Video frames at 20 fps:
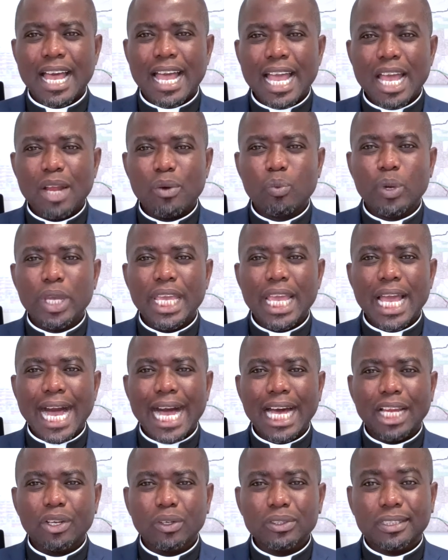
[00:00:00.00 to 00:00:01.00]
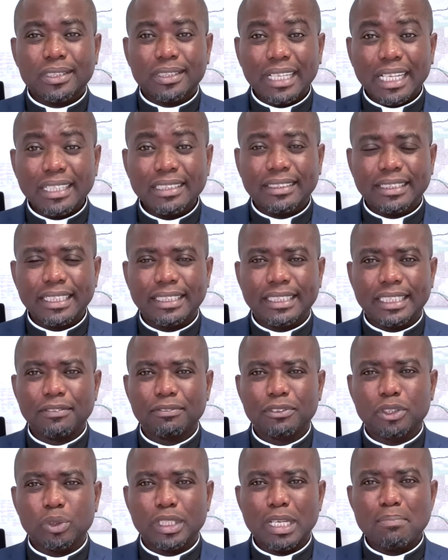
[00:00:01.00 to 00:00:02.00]
and we are not
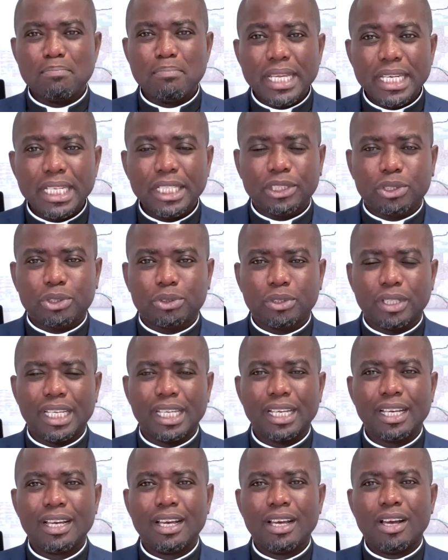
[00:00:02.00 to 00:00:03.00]
sensitive to the ministry